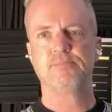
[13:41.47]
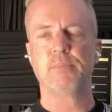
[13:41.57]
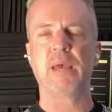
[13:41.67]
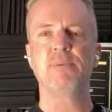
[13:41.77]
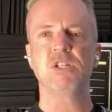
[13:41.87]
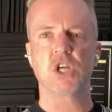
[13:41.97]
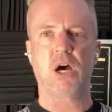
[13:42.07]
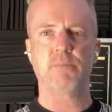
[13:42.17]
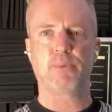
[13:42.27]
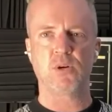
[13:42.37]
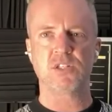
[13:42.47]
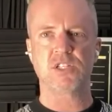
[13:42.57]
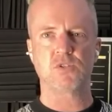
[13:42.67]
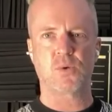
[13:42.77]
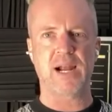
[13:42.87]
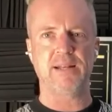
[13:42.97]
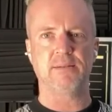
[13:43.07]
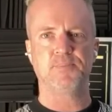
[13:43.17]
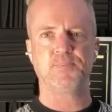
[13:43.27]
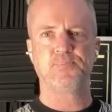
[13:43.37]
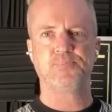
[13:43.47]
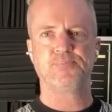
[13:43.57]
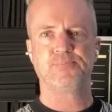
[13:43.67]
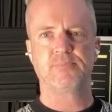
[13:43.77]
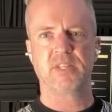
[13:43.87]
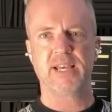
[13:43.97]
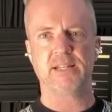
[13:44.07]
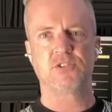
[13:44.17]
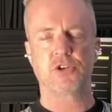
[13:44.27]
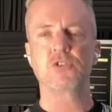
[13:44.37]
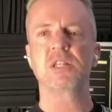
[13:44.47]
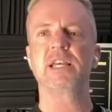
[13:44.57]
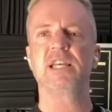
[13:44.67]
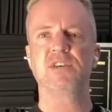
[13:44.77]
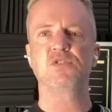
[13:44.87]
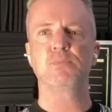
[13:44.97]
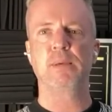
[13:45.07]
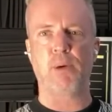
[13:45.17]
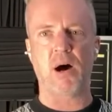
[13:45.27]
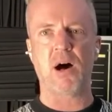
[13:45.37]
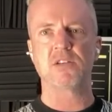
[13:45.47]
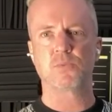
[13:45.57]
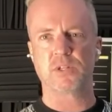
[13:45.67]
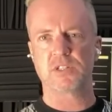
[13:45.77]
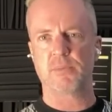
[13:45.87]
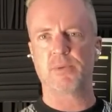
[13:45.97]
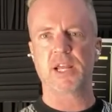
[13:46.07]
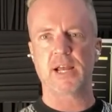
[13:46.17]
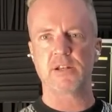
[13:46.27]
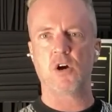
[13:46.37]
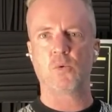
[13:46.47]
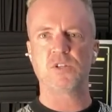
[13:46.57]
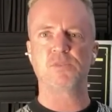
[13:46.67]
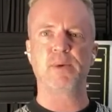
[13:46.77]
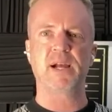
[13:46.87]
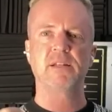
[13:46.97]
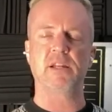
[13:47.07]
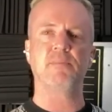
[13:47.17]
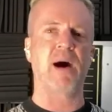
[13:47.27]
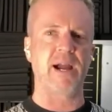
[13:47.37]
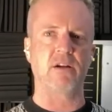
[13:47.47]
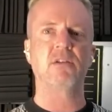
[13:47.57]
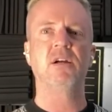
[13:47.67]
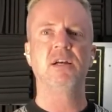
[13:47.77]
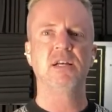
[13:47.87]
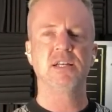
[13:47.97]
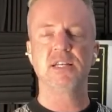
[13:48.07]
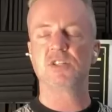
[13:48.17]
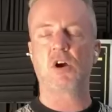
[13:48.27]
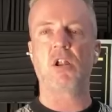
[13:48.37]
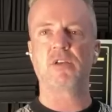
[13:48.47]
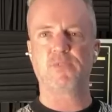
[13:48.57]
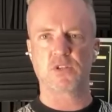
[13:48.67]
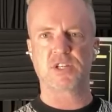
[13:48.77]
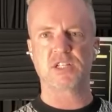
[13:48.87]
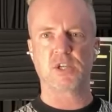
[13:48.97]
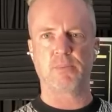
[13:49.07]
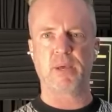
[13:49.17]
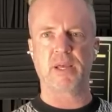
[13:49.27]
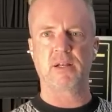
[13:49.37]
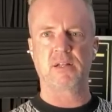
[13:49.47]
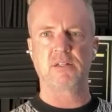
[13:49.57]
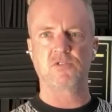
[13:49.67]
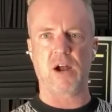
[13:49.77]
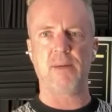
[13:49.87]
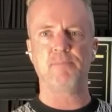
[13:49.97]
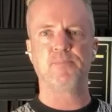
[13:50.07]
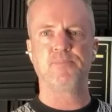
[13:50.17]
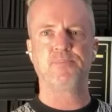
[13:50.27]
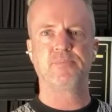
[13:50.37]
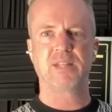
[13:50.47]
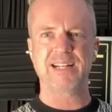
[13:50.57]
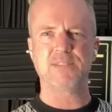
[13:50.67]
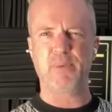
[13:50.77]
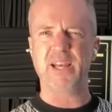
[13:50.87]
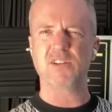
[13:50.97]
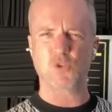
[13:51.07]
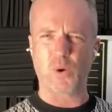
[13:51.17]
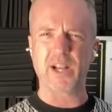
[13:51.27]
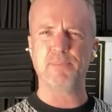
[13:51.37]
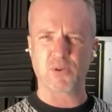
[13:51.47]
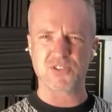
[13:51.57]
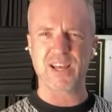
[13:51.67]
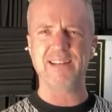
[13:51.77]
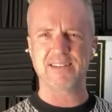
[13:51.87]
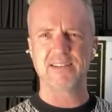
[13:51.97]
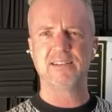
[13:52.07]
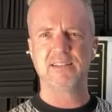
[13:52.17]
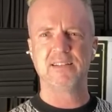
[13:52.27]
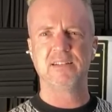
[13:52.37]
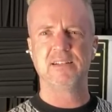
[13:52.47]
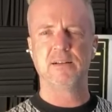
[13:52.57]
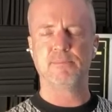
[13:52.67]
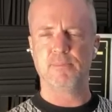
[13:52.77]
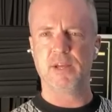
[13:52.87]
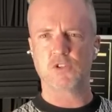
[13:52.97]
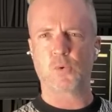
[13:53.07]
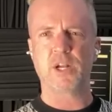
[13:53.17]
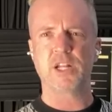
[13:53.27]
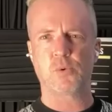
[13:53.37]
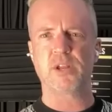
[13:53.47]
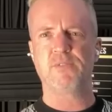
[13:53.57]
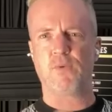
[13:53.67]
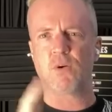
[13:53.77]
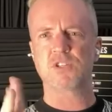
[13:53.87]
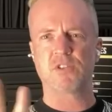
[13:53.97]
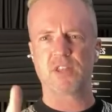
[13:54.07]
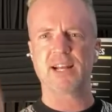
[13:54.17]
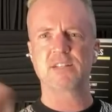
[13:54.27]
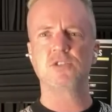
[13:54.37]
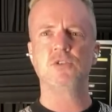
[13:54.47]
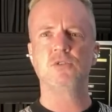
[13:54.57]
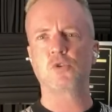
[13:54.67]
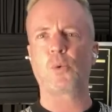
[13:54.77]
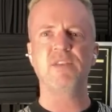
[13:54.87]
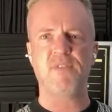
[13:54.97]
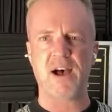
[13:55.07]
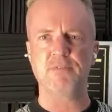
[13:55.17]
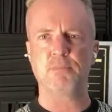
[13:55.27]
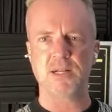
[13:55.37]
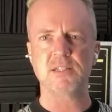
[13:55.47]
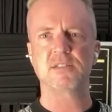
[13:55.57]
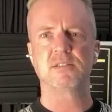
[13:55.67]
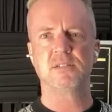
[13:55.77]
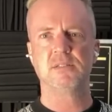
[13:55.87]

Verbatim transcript: maybe John Burns is right. It certainly gives me pause when somebody I know, respect, and admire is calling for such a big drop. That's big. 20%? in 2024, so the next 25 months,